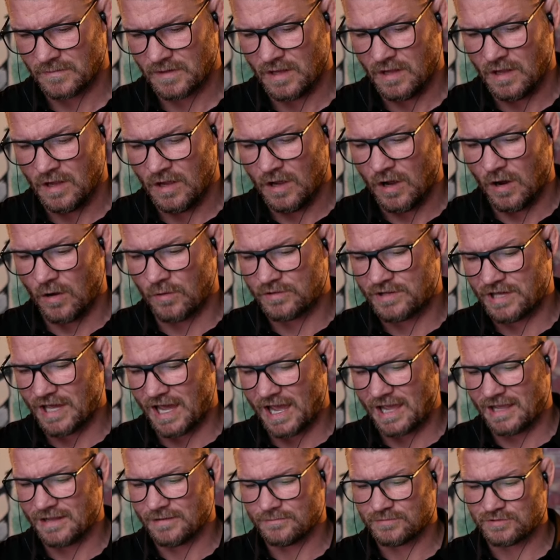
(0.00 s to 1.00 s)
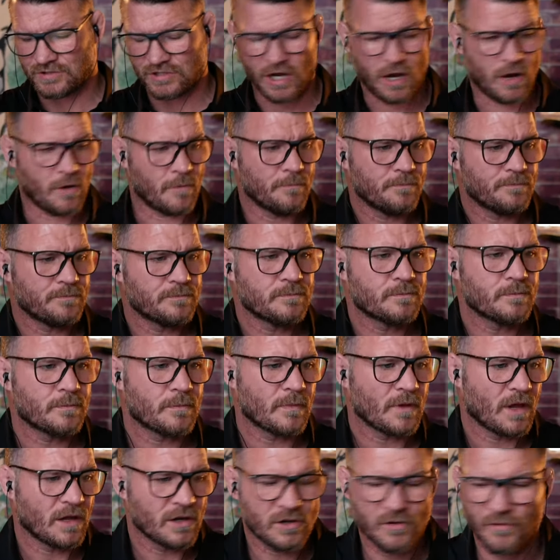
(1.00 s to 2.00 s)
Okay, so
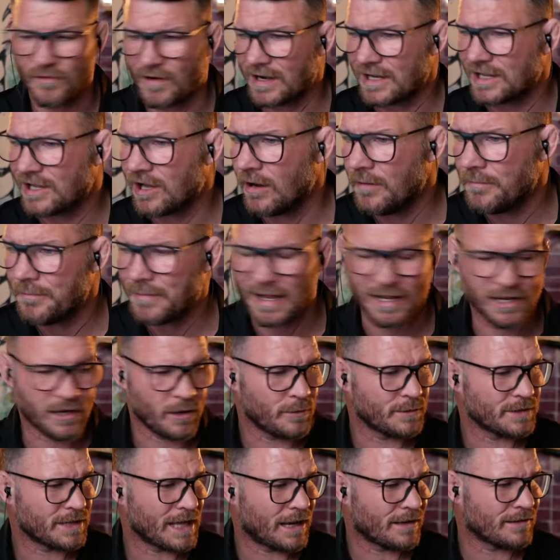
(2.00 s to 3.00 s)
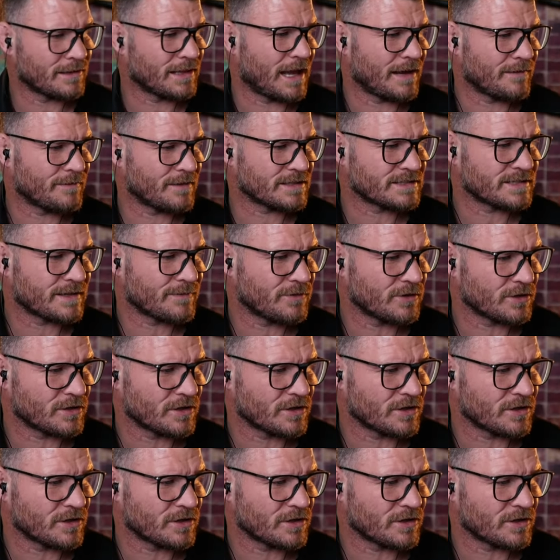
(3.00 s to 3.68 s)
Karate Combat going down live. Let's have a look at